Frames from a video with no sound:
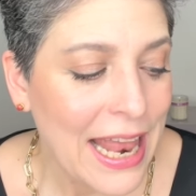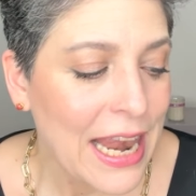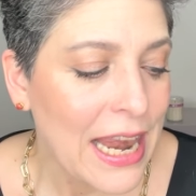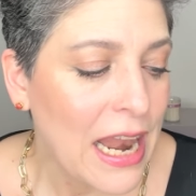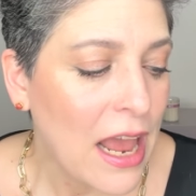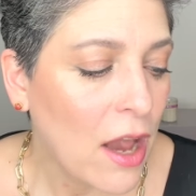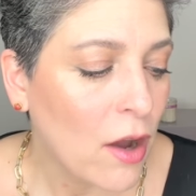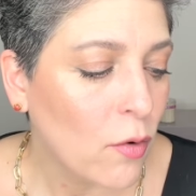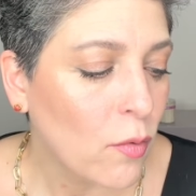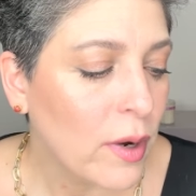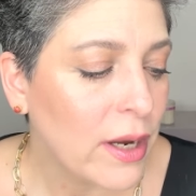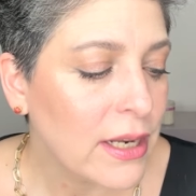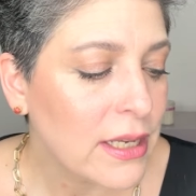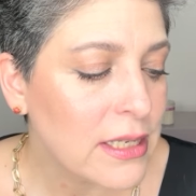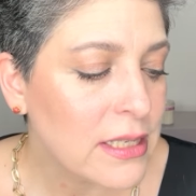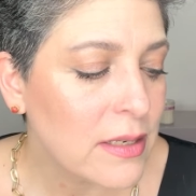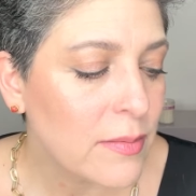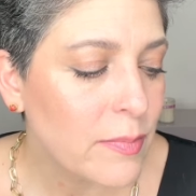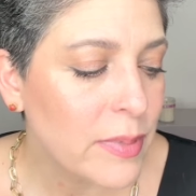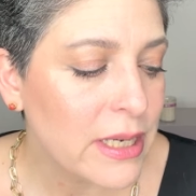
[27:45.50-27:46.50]
Now, what
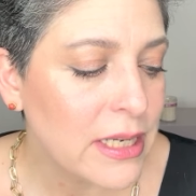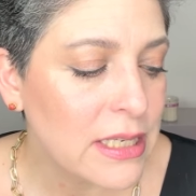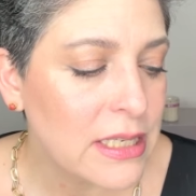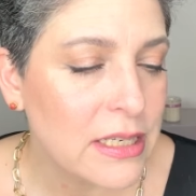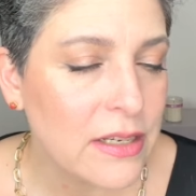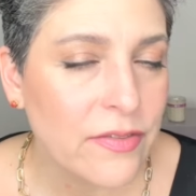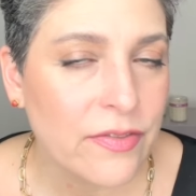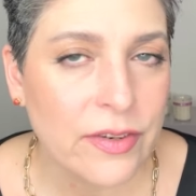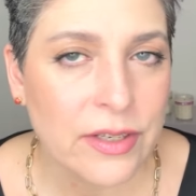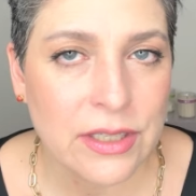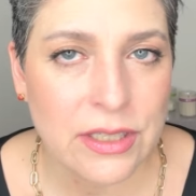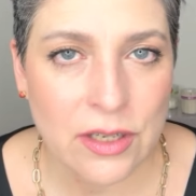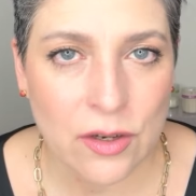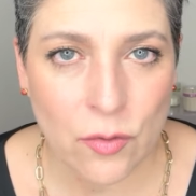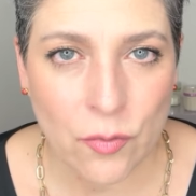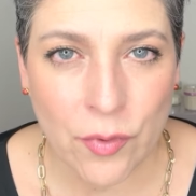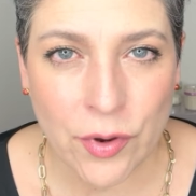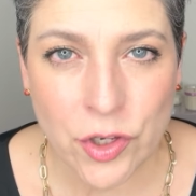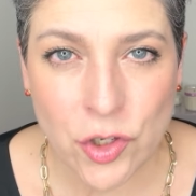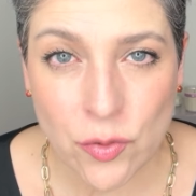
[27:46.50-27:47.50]
is the big difference
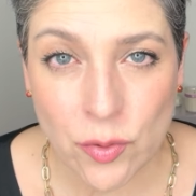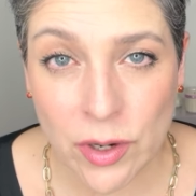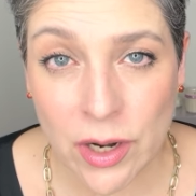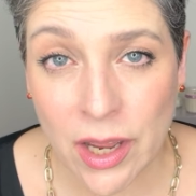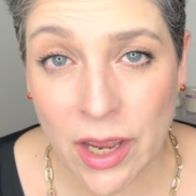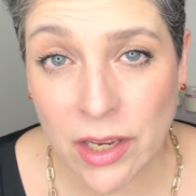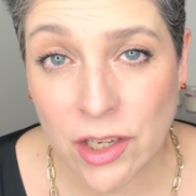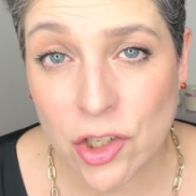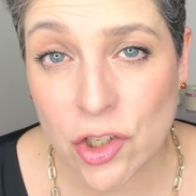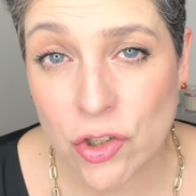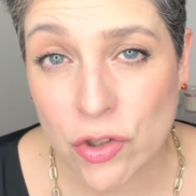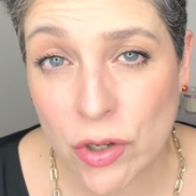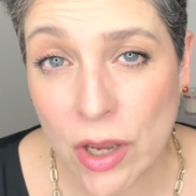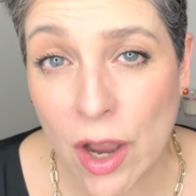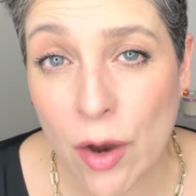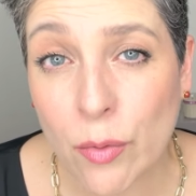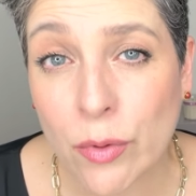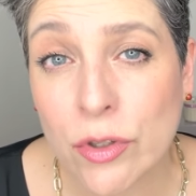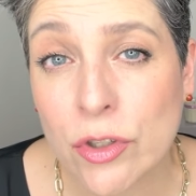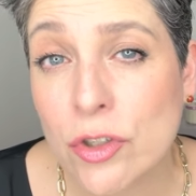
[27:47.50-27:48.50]
in which one I,
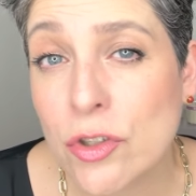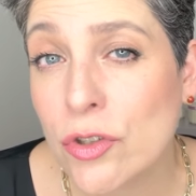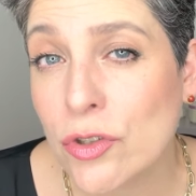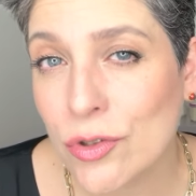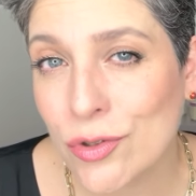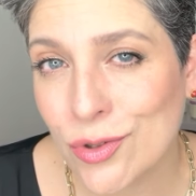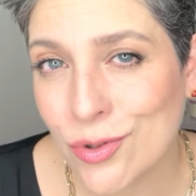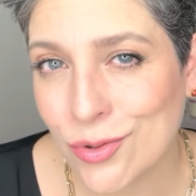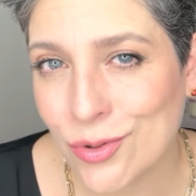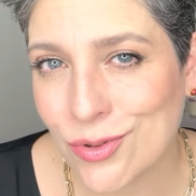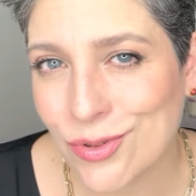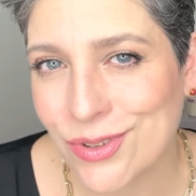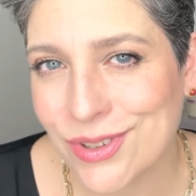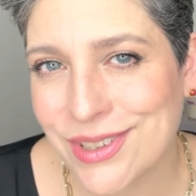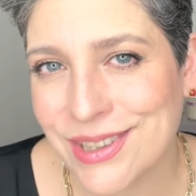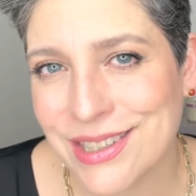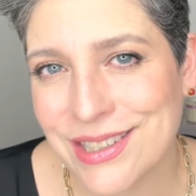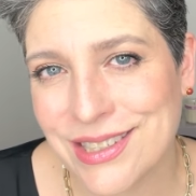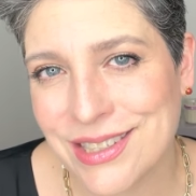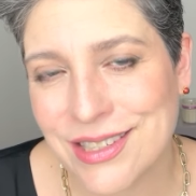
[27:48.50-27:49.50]
I would choose?
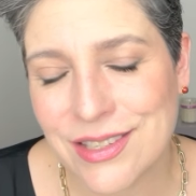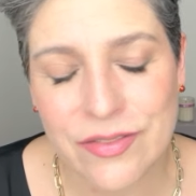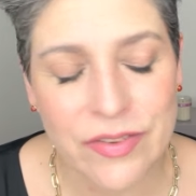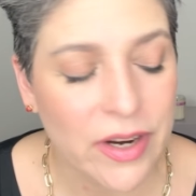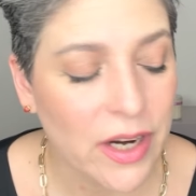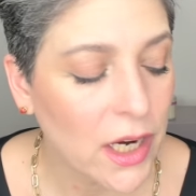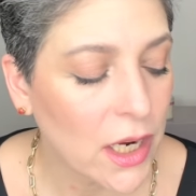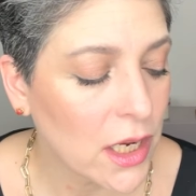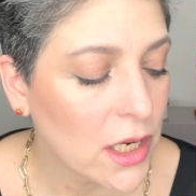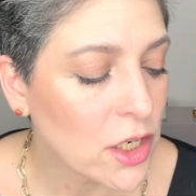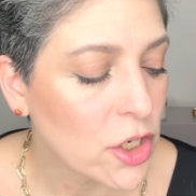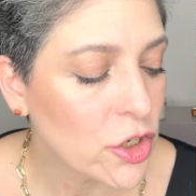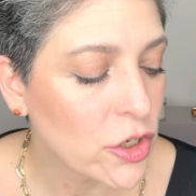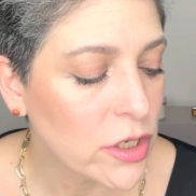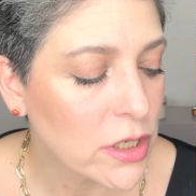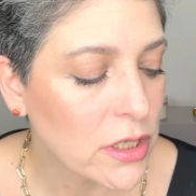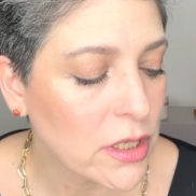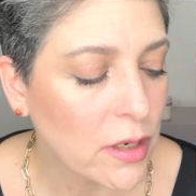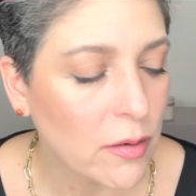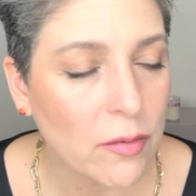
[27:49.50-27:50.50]
And this is very
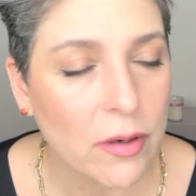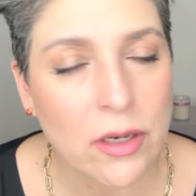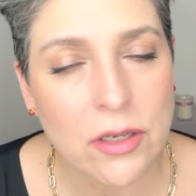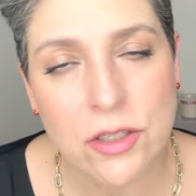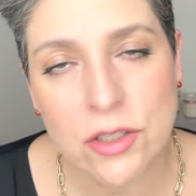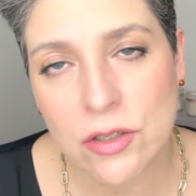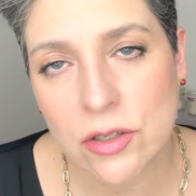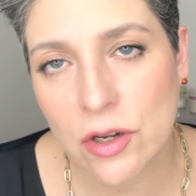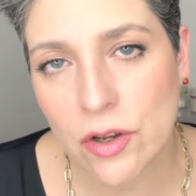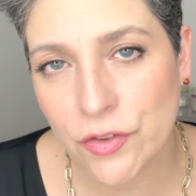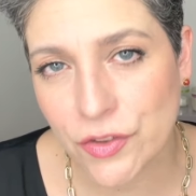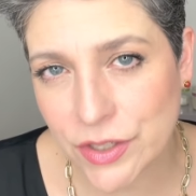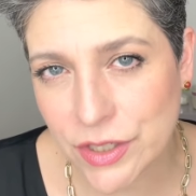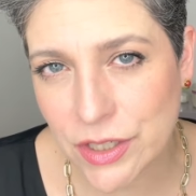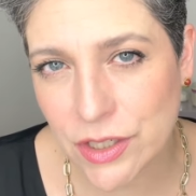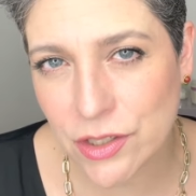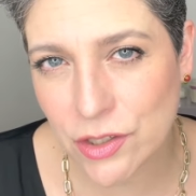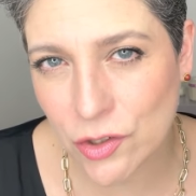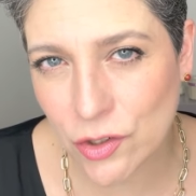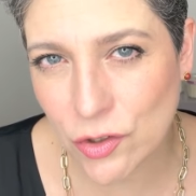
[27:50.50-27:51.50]
interesting because you know this
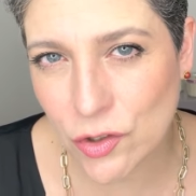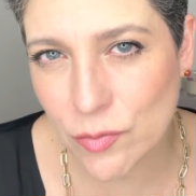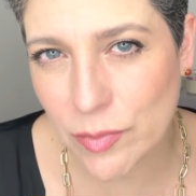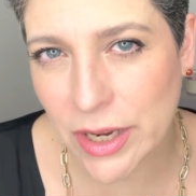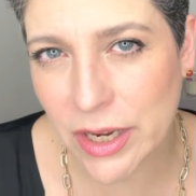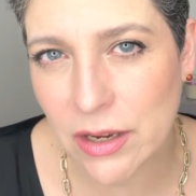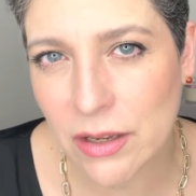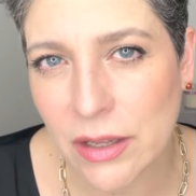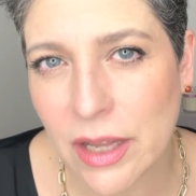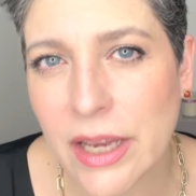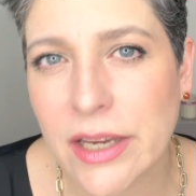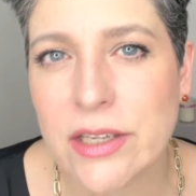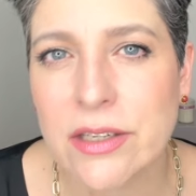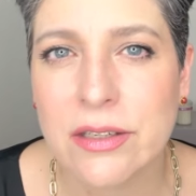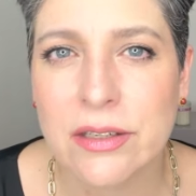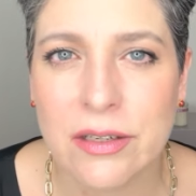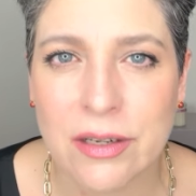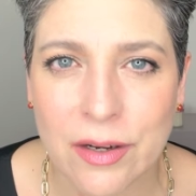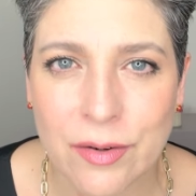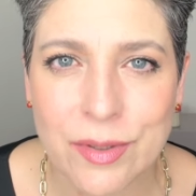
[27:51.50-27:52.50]
is new to my
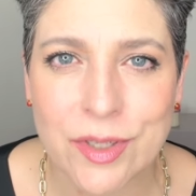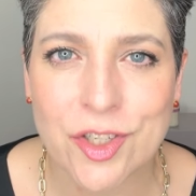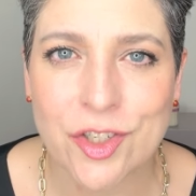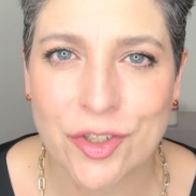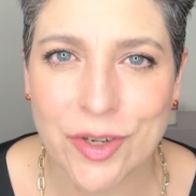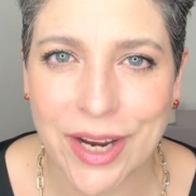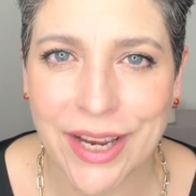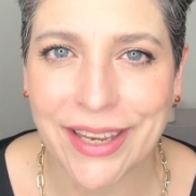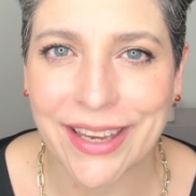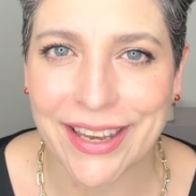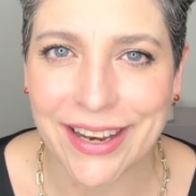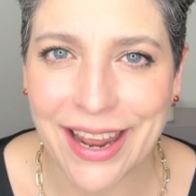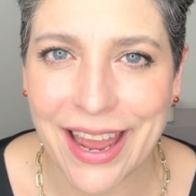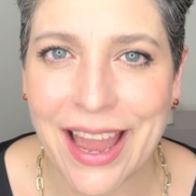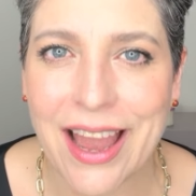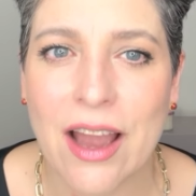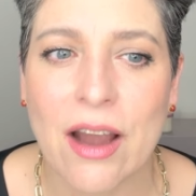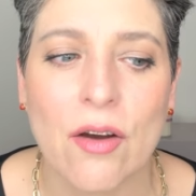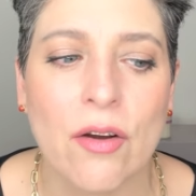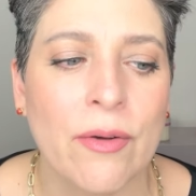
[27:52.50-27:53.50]
collection and I was trying it
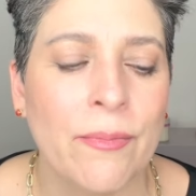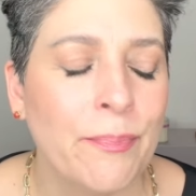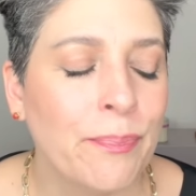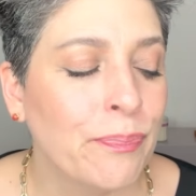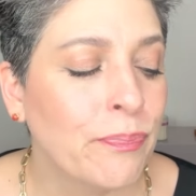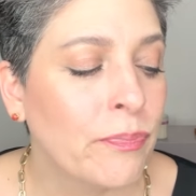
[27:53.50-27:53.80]
out